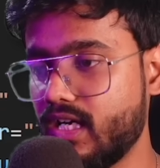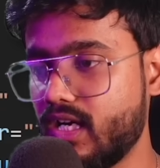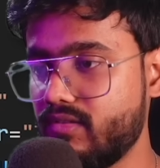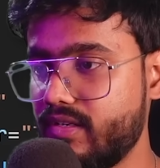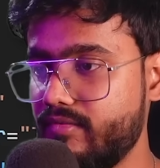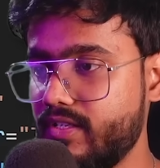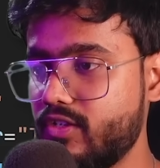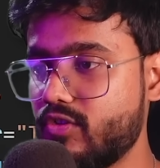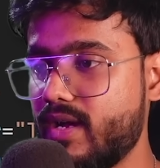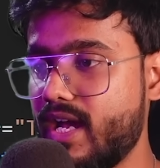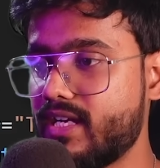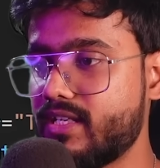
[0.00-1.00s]
Now, when we
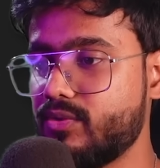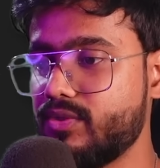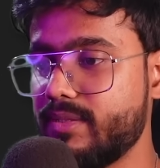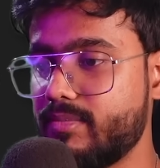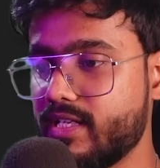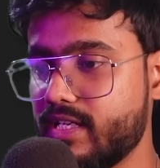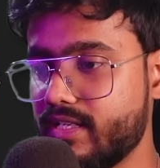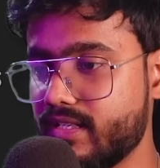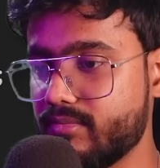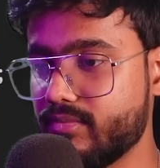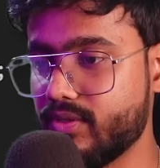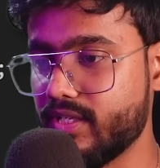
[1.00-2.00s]
go back to the parent
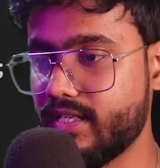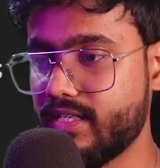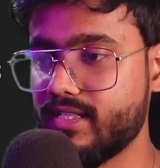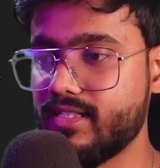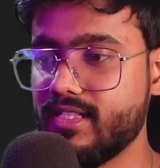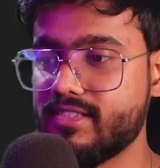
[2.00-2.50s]
component,